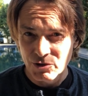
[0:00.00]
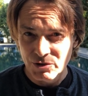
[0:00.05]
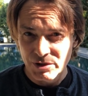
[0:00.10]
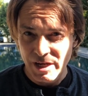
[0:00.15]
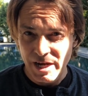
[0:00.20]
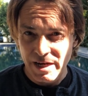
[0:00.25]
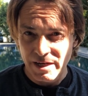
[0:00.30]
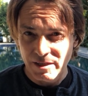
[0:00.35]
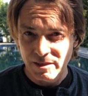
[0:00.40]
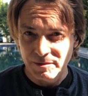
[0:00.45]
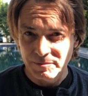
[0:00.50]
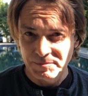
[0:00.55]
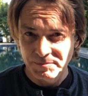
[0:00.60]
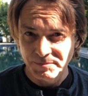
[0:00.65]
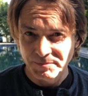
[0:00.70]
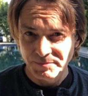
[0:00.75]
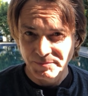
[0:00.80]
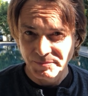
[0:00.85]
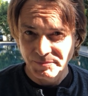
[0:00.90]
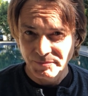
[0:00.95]
you take,
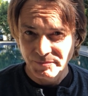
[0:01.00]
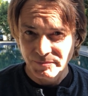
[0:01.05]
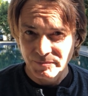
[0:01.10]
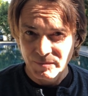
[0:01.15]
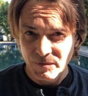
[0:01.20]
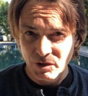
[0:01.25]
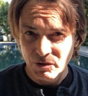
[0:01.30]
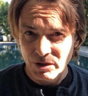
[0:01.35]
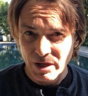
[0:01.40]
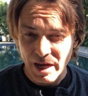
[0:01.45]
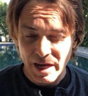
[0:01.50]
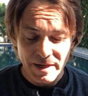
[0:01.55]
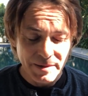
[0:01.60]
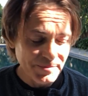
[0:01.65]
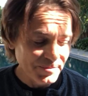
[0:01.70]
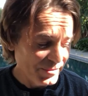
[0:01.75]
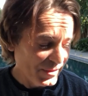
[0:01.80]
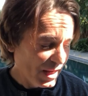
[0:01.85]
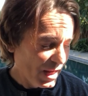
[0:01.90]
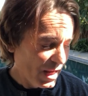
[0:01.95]
okay?
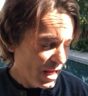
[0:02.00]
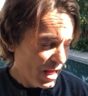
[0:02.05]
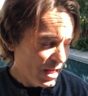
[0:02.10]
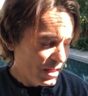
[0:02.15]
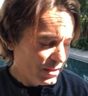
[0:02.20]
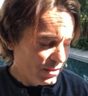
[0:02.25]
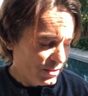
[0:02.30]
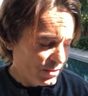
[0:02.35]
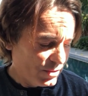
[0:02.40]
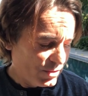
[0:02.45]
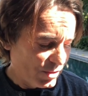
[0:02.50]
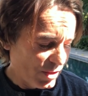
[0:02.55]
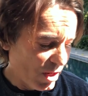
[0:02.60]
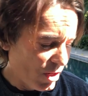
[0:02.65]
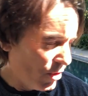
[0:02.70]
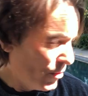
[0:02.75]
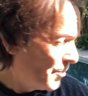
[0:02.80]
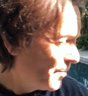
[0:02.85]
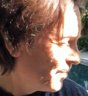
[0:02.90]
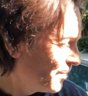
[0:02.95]
So,